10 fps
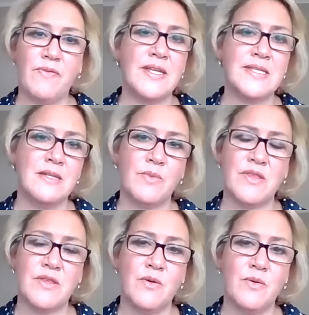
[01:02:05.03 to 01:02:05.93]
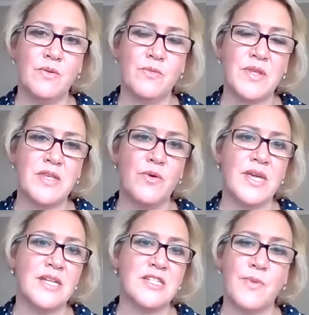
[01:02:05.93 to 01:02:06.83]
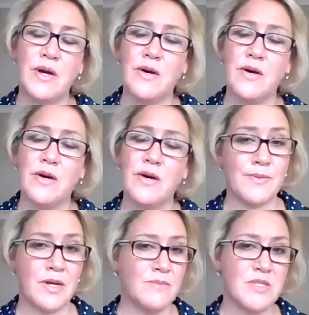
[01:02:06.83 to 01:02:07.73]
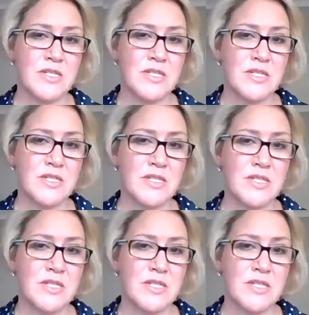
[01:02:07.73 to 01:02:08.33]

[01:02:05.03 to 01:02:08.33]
listener with your with your year 12 that's what i'm doing